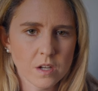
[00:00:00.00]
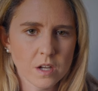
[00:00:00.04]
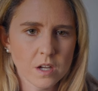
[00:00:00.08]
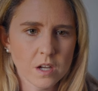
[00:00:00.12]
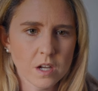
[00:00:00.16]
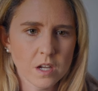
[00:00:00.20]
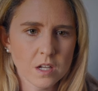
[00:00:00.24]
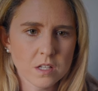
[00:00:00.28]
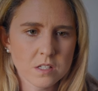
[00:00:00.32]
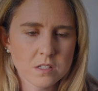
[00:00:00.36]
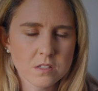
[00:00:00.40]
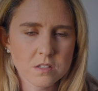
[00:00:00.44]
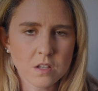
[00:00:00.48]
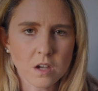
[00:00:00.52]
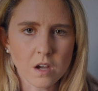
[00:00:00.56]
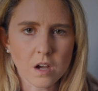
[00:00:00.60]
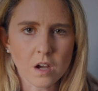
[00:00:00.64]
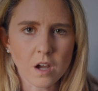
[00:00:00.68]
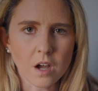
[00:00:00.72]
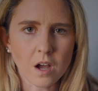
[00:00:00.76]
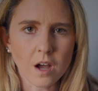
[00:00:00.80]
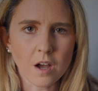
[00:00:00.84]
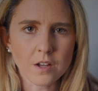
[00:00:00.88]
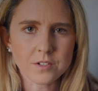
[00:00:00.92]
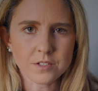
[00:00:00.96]
I
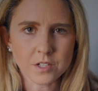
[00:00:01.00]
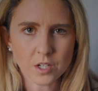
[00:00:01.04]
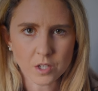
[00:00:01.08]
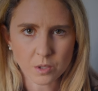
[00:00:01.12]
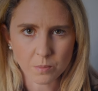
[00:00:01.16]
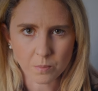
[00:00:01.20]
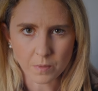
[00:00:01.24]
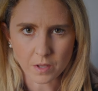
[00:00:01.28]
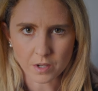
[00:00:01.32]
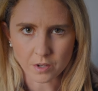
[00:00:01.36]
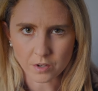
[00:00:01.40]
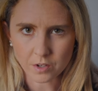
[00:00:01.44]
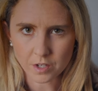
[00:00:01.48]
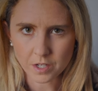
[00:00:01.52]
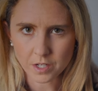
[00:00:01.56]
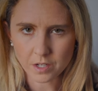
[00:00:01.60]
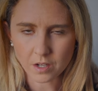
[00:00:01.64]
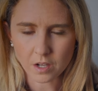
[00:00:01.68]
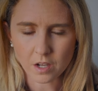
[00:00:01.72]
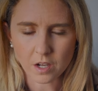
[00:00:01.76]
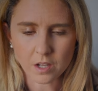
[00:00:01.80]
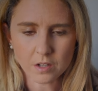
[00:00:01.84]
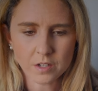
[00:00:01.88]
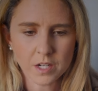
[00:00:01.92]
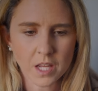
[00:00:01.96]
saw a documentary
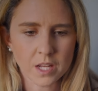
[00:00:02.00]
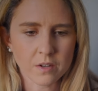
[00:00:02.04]
on